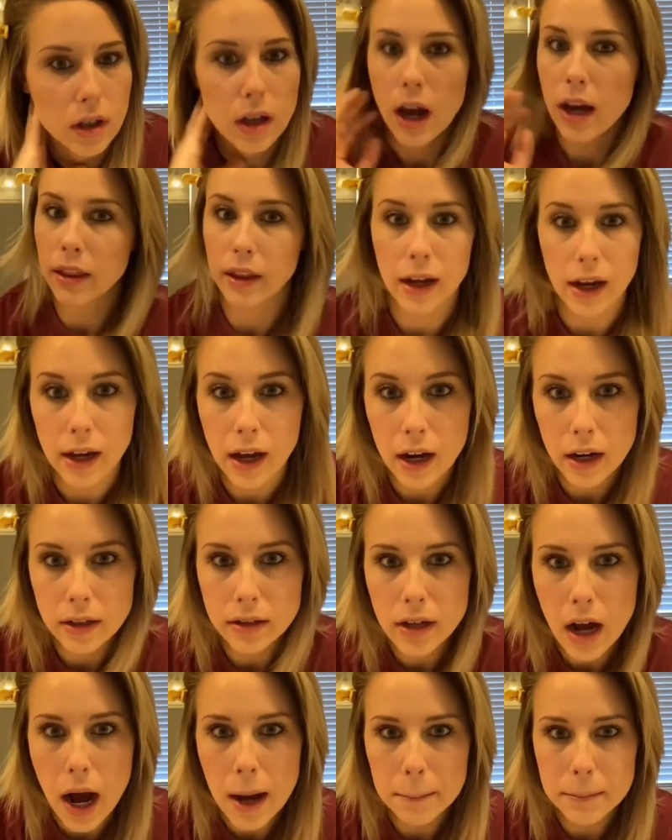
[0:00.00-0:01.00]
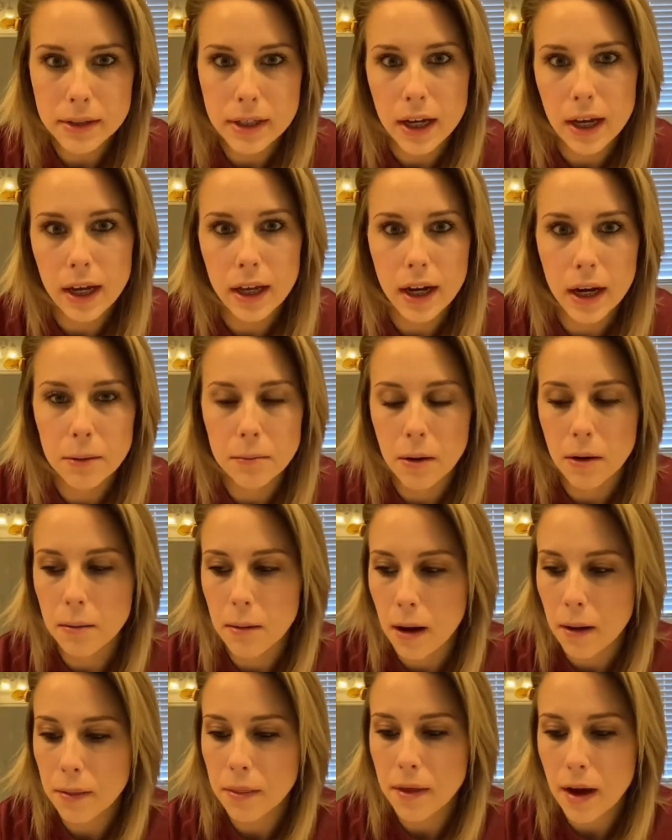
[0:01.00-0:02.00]
got adopted. I wrote
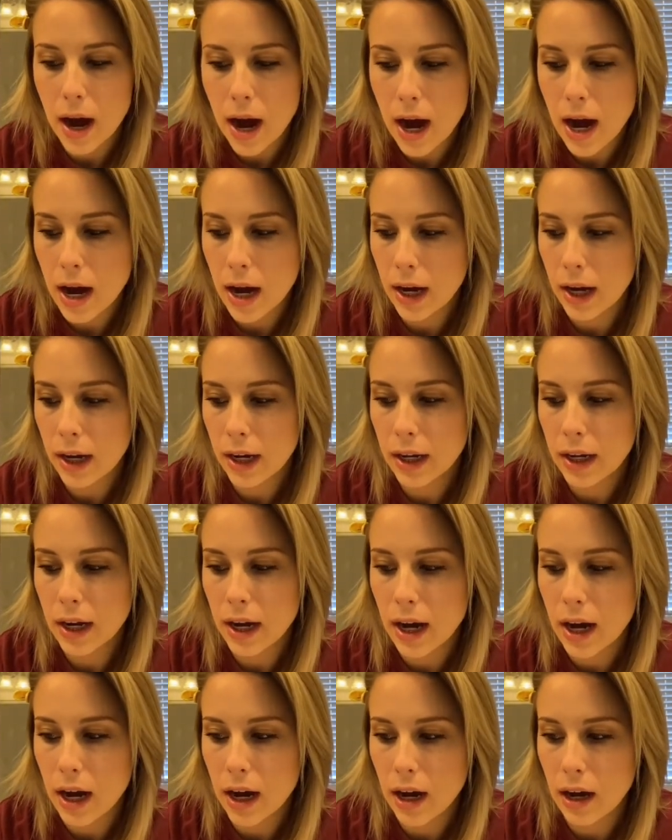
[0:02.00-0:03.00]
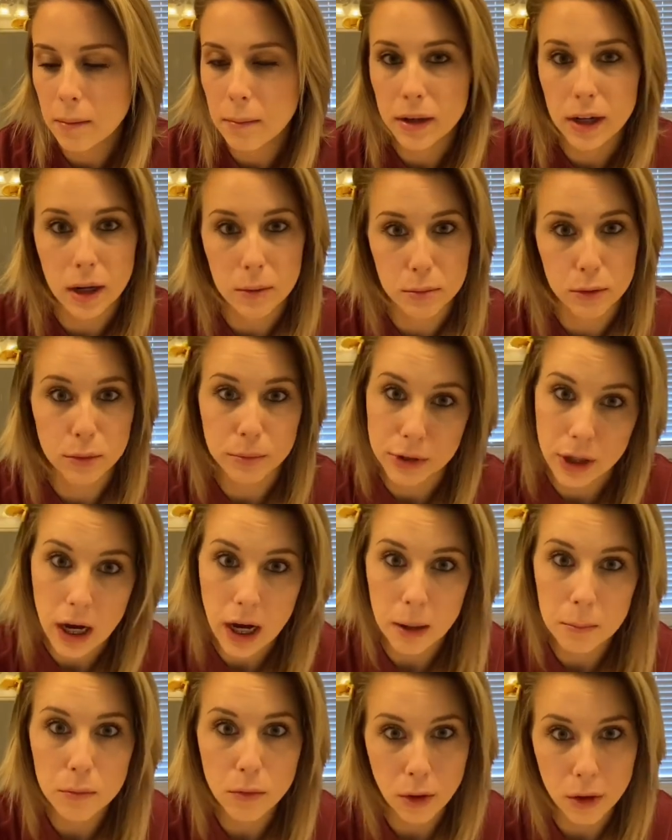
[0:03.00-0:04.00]
about that. I got a boob
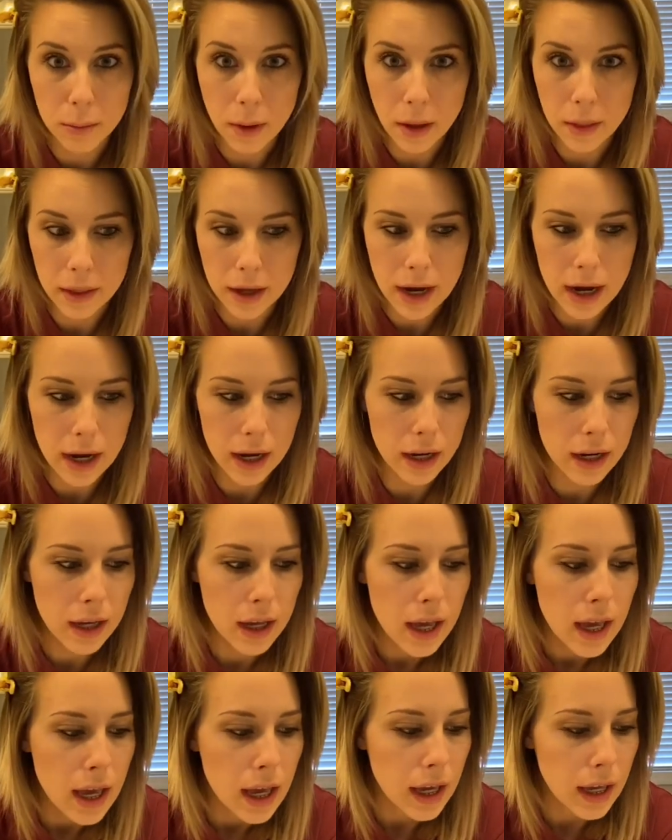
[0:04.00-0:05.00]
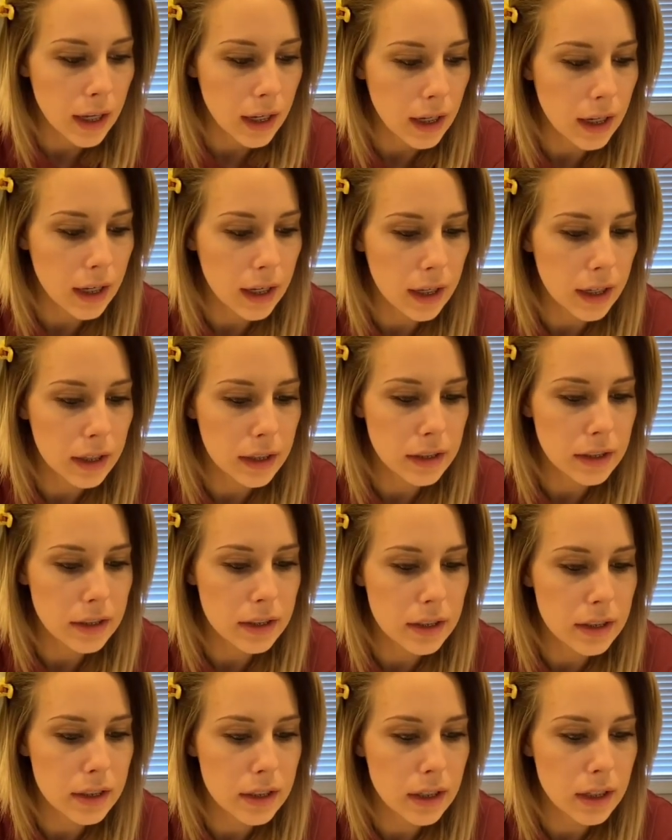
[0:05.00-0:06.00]
job. Wrote about that.
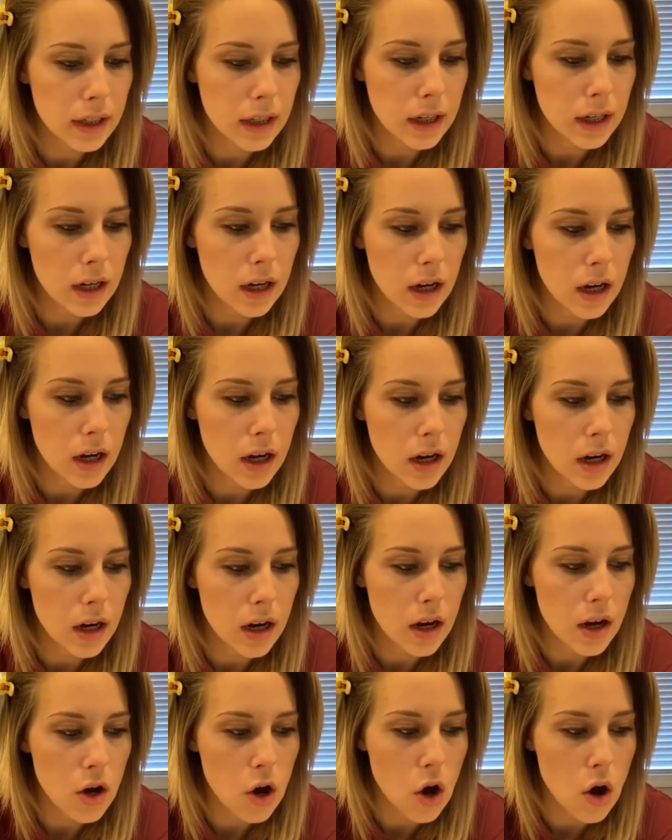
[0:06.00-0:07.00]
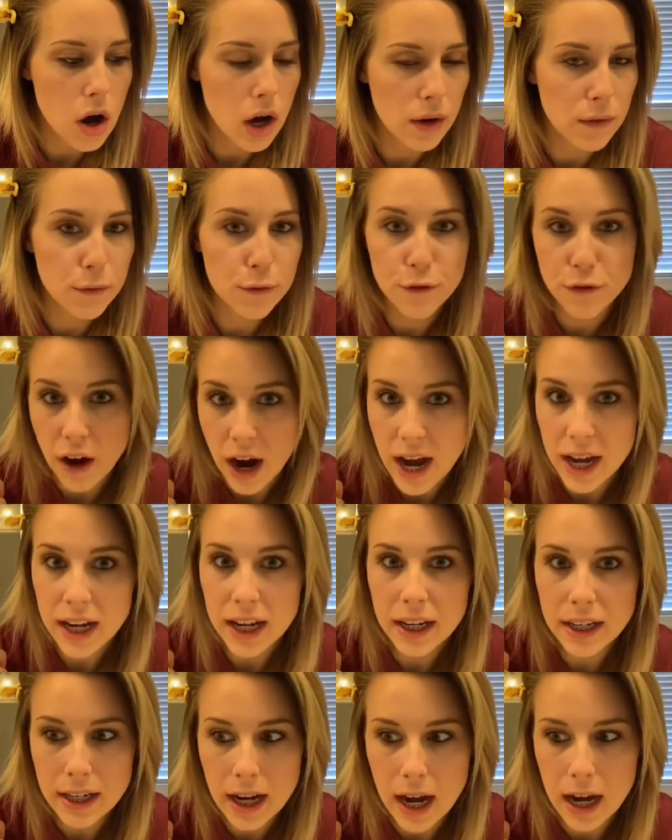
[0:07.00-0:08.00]
And on
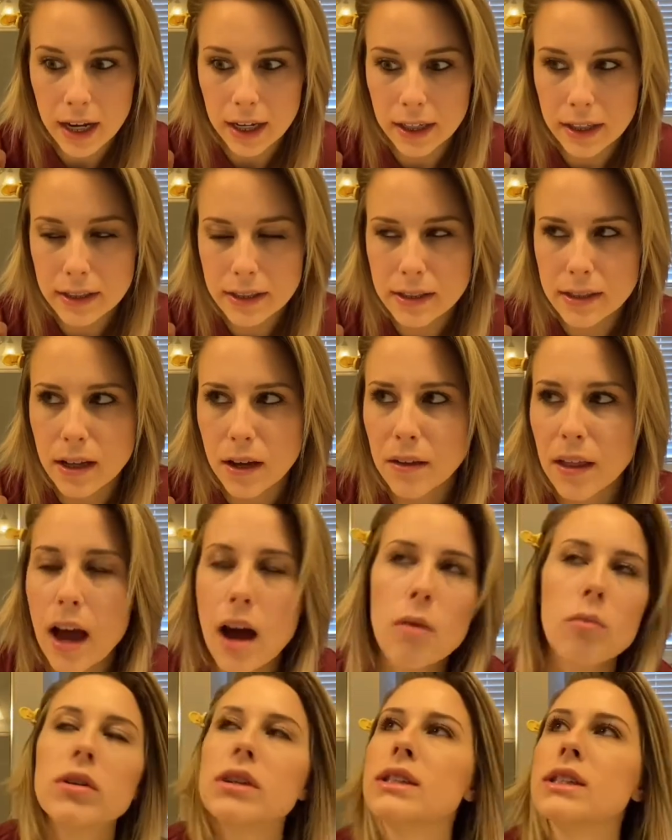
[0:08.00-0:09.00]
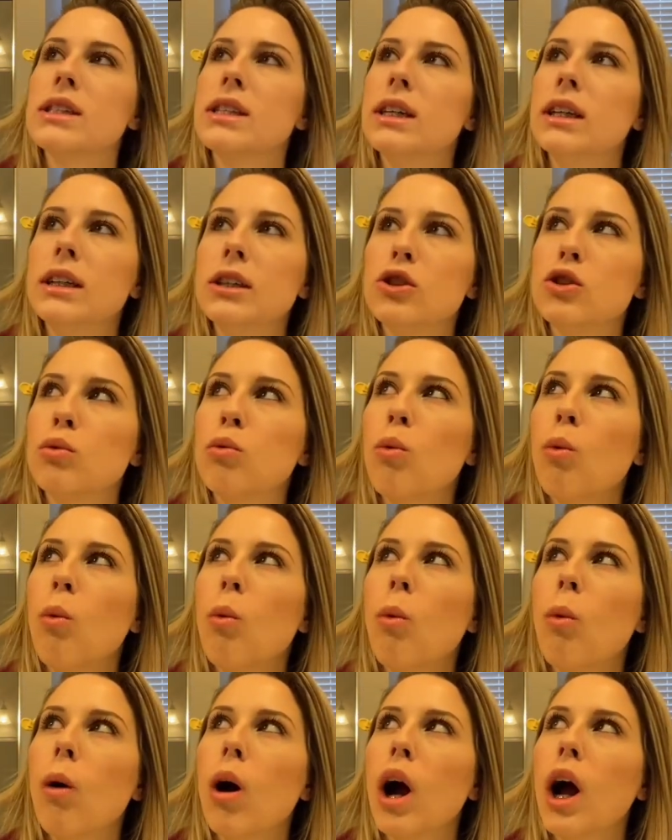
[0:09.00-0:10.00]
Friday night. So that was the
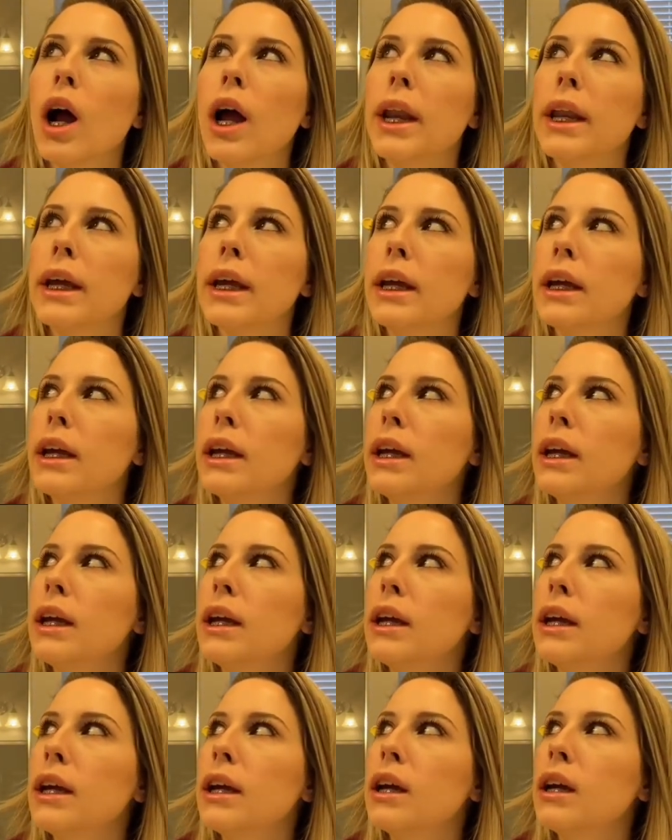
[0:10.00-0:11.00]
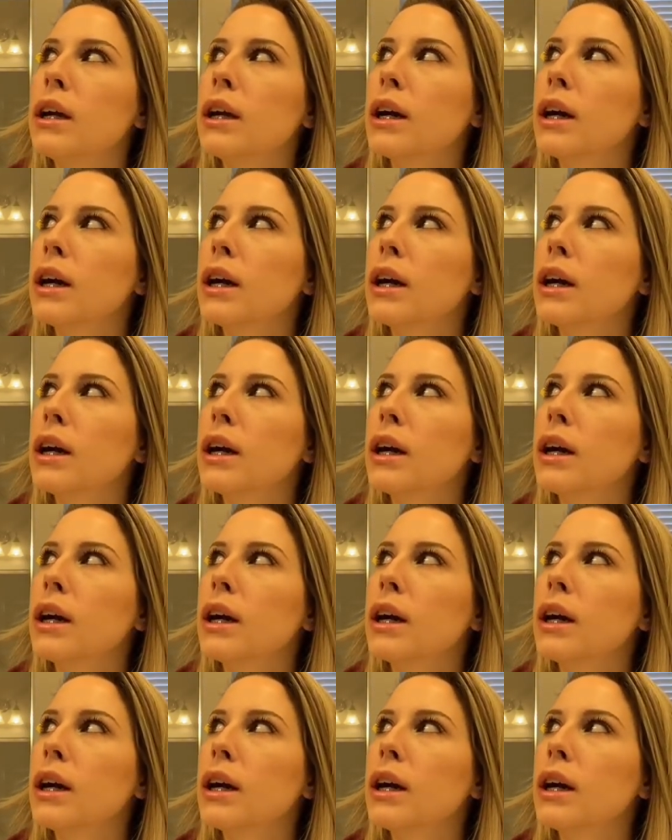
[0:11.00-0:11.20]
27th